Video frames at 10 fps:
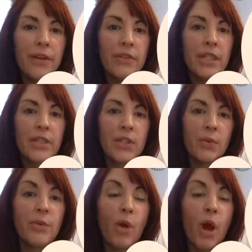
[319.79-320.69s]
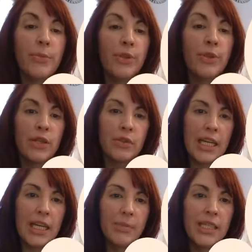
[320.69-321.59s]
Evidenced within popular
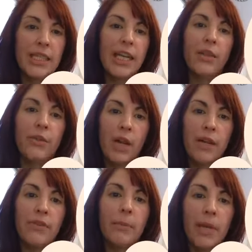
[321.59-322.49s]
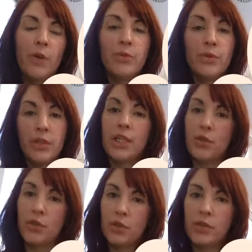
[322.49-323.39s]
entertainment and a thriving male beauty
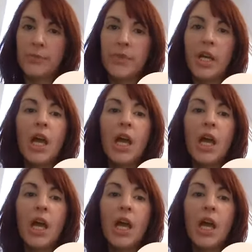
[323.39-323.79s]
industry.